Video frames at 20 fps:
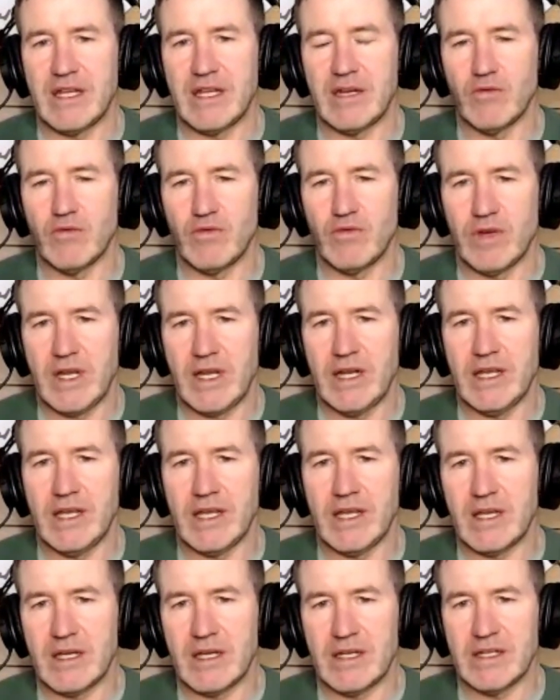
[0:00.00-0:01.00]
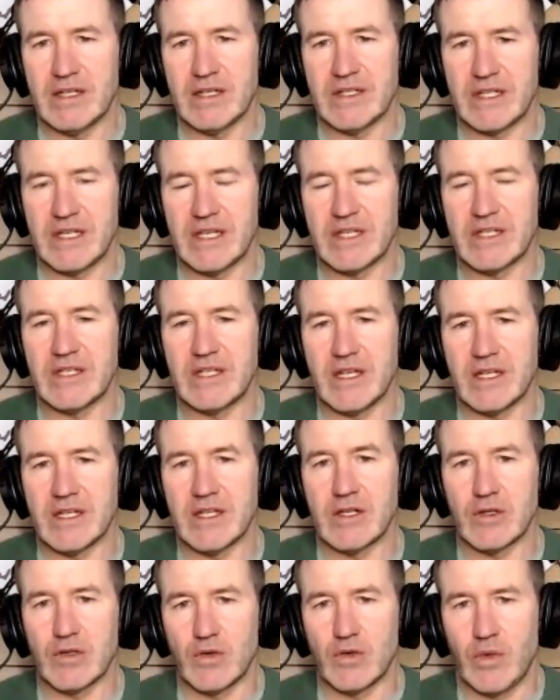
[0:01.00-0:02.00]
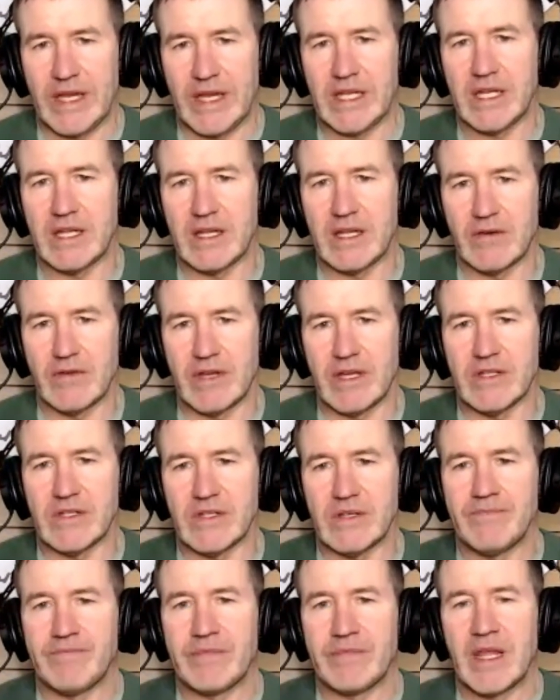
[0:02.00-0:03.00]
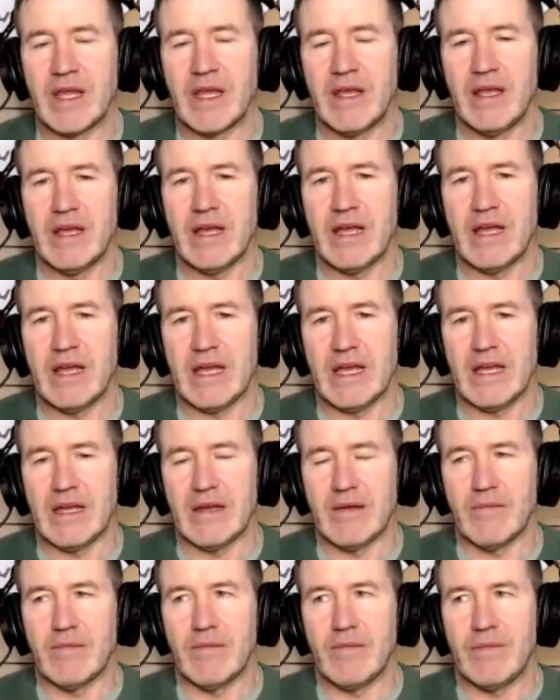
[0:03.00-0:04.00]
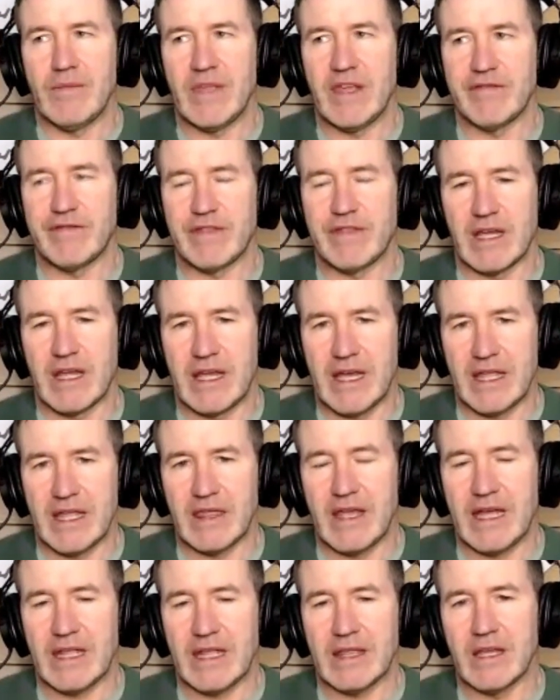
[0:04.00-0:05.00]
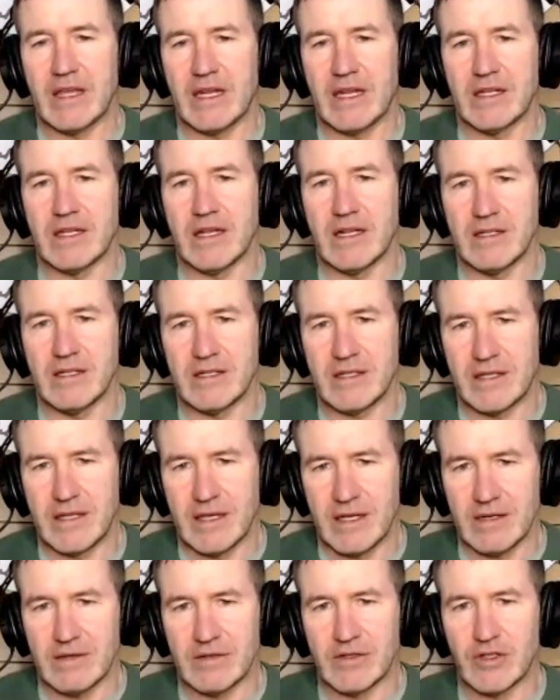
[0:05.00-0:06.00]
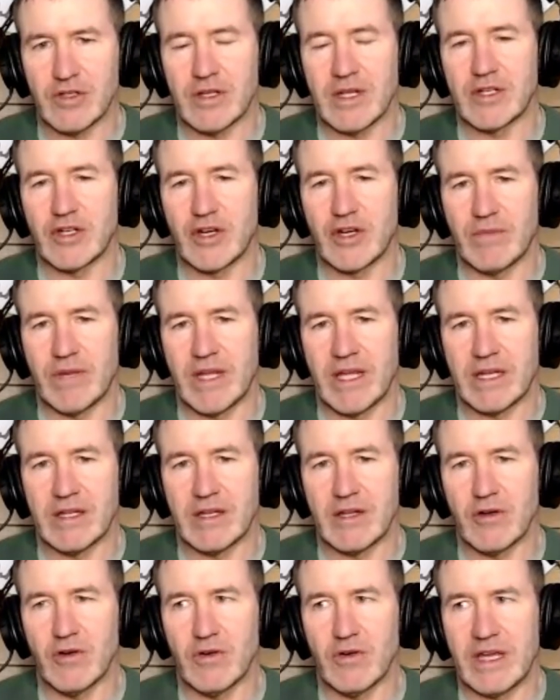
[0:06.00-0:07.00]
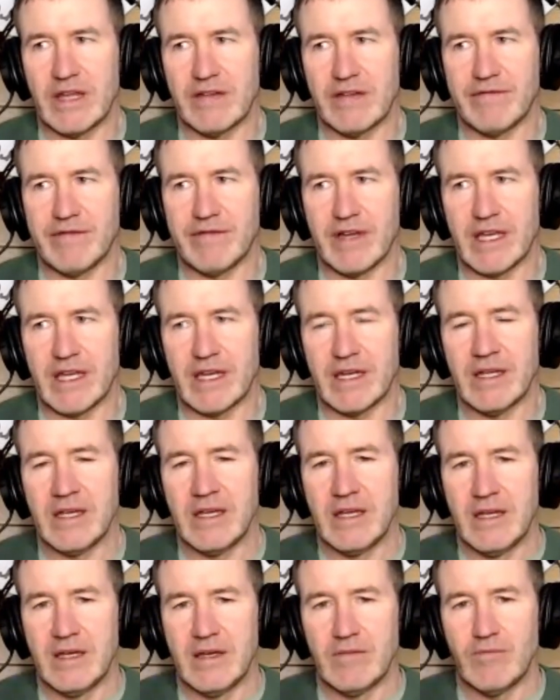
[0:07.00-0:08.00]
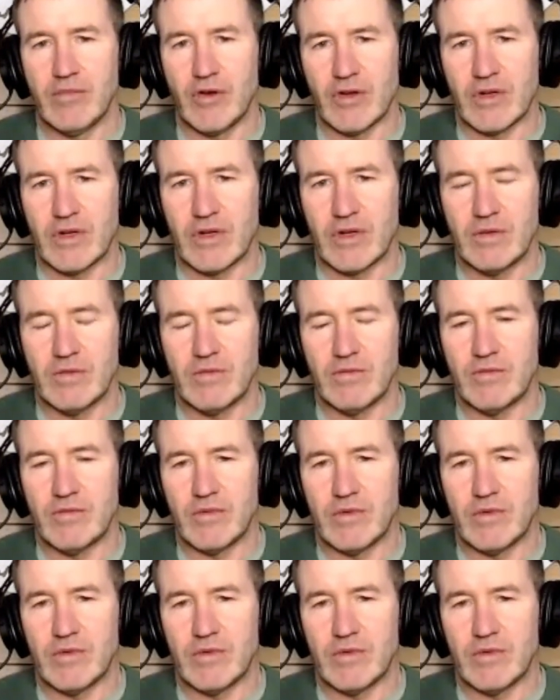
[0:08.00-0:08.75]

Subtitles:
need a really consistent 20 degrees. If they can get that, then they'll germinate and they'll go ahead fine. But